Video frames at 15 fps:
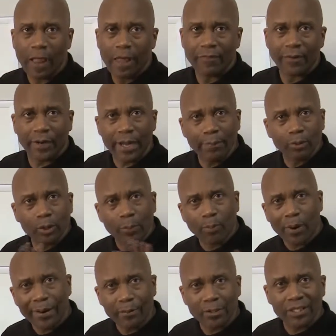They're able to
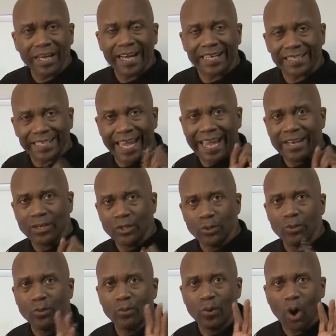prioritize and
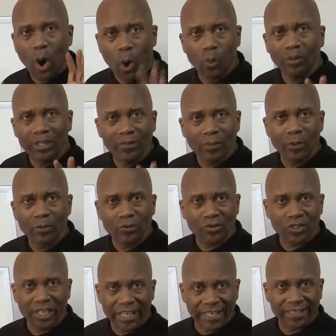do only those
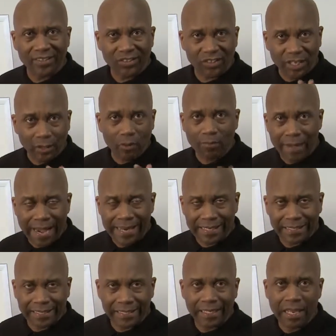things
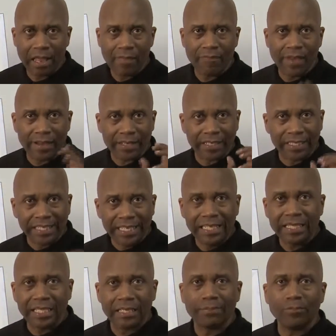single-mindedly that
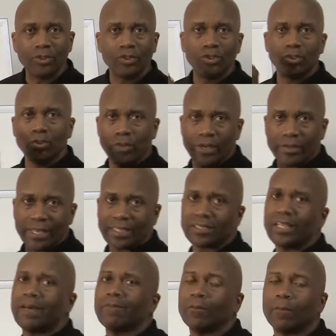lead them to their next
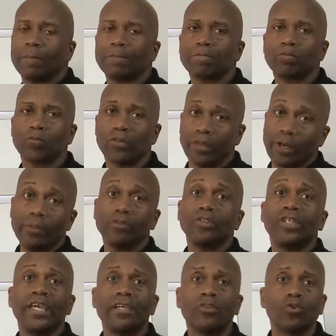level. They're able to
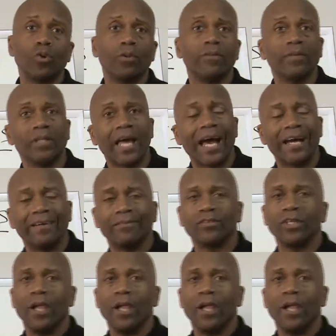take control of their lives.